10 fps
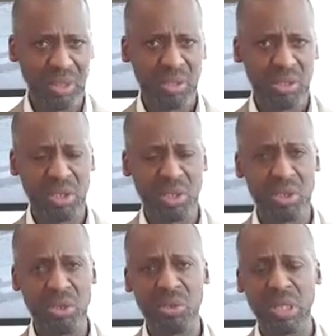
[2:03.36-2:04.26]

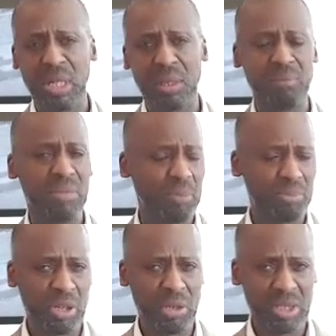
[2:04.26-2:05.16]
to
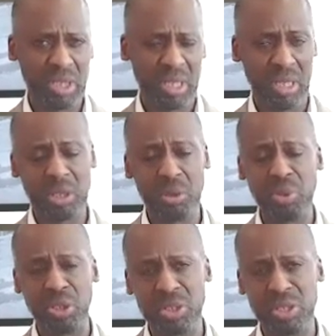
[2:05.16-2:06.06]
a
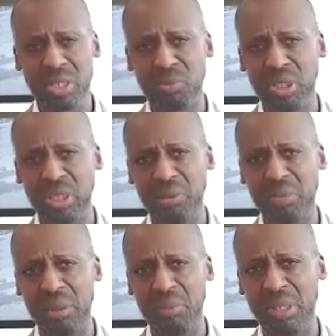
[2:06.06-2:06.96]
computer somewhere,
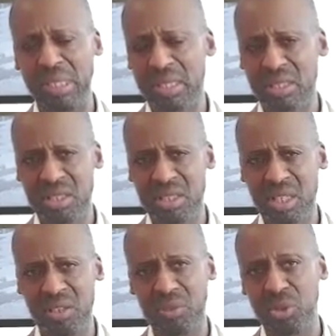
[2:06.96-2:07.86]
maybe that's a
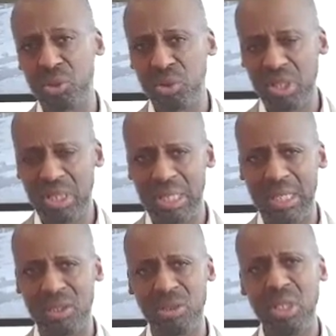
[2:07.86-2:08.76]
server or the
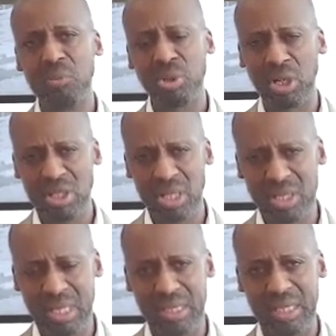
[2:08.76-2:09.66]
cloud, process
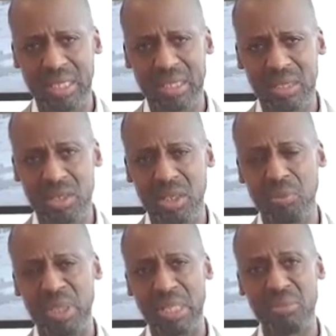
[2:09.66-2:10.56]
that data so it
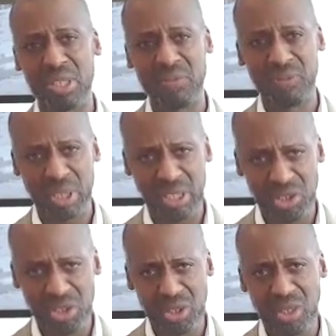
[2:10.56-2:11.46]
becomes
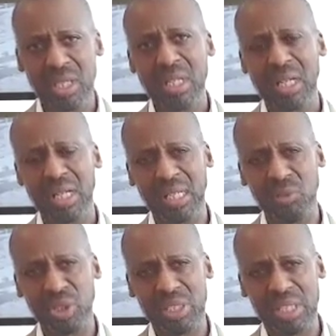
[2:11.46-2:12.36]
information, and then
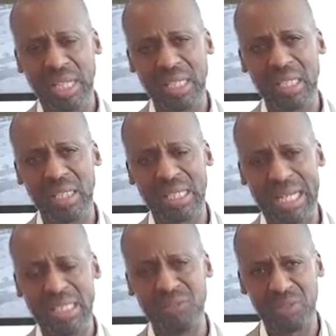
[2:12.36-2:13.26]
we take
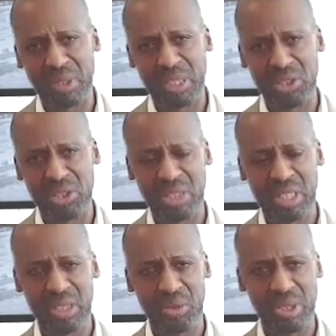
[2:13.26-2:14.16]
that information
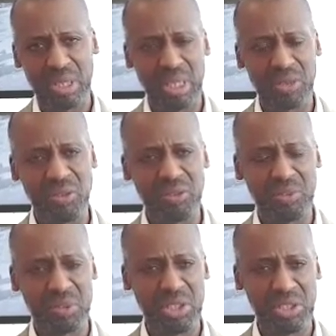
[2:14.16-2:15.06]
together with other
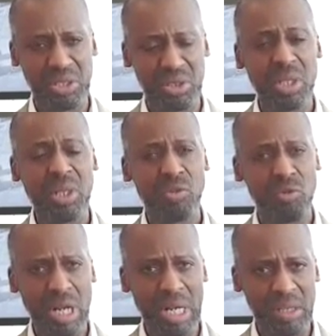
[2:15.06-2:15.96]
information
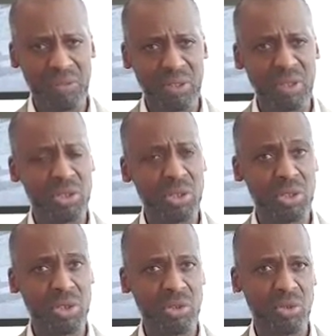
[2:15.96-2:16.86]
relevant
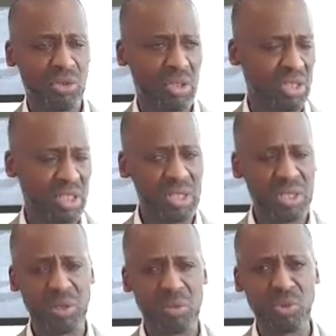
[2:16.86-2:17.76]
to the
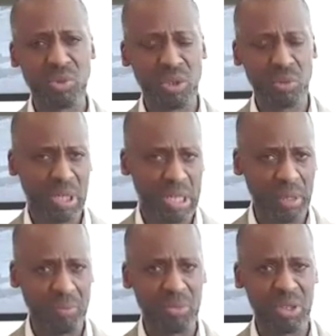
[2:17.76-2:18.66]
system or the
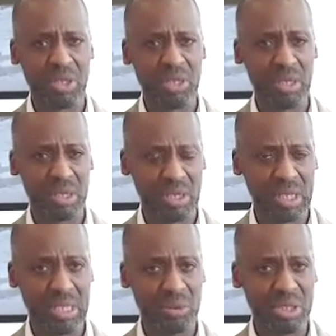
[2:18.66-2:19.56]
pipe that the
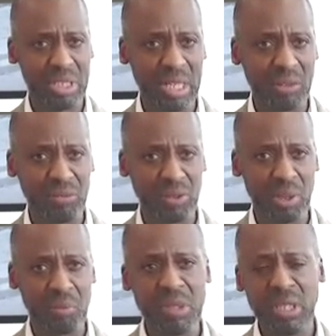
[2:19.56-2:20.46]
data was taken
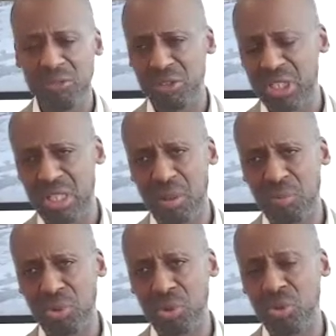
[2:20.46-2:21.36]
from, for
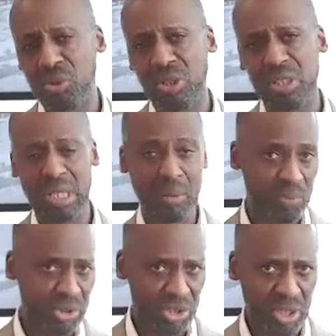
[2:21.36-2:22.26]
example, the
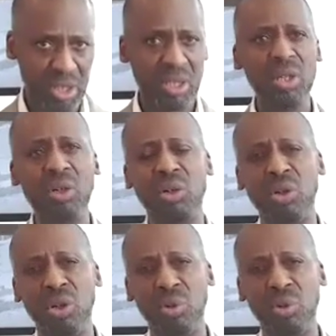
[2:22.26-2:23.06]
temperature or